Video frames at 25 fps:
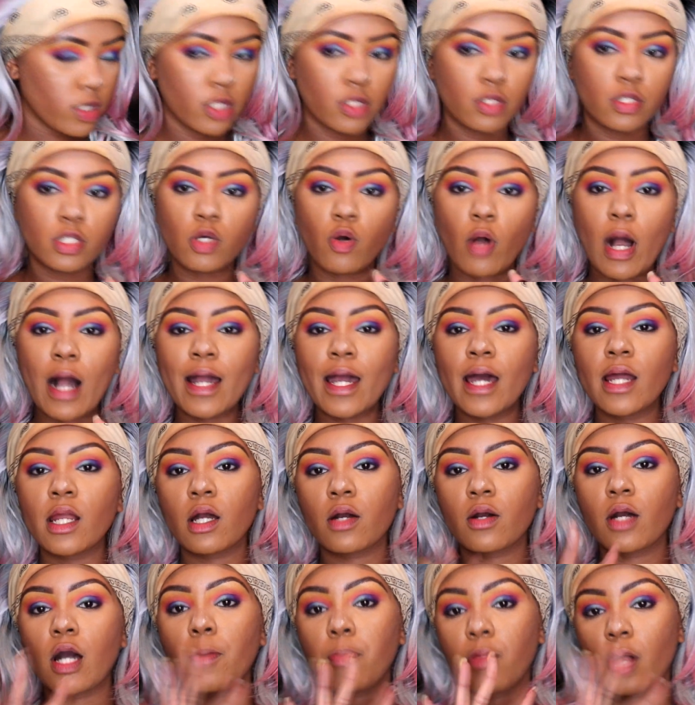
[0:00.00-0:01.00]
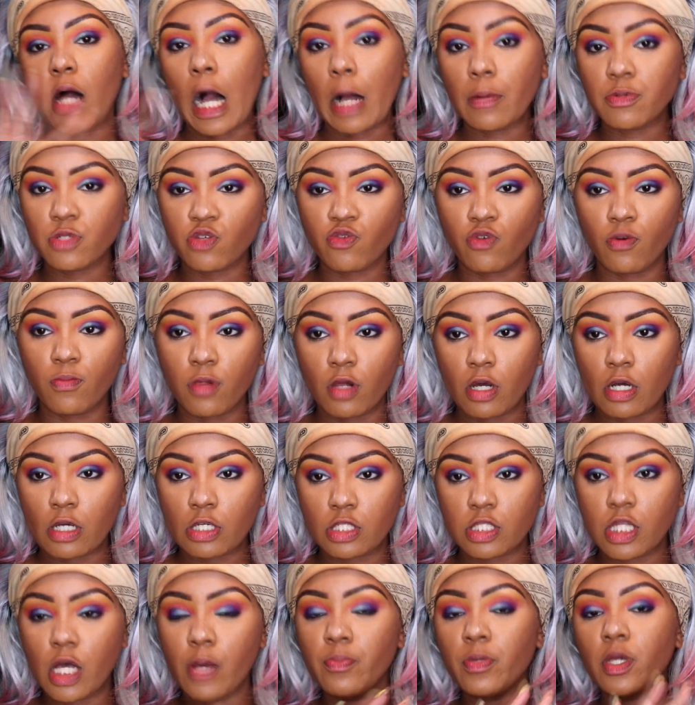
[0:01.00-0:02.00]
so I got a couple of options for
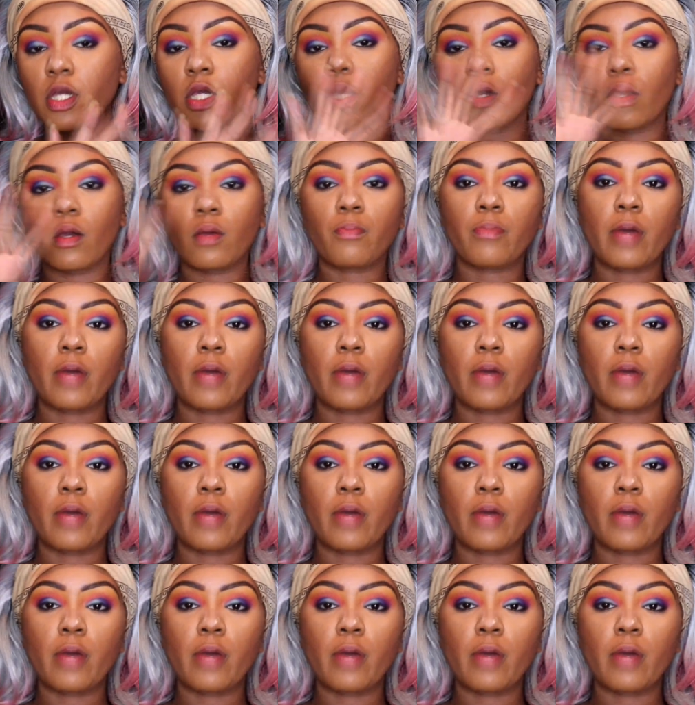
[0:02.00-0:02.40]
blush. Let me